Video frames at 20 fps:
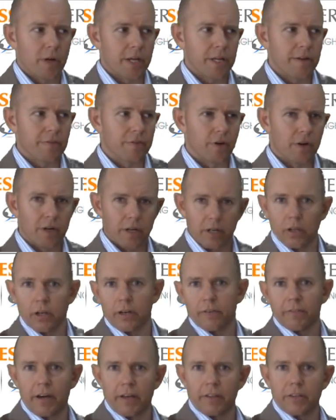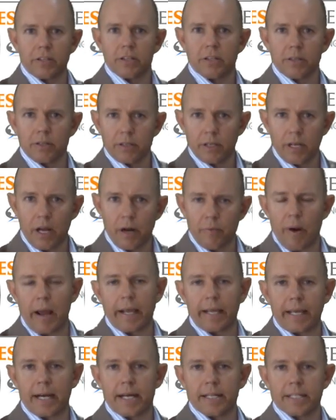where you've got a lot of other
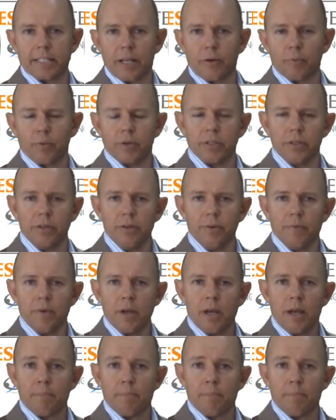rack cards there with you,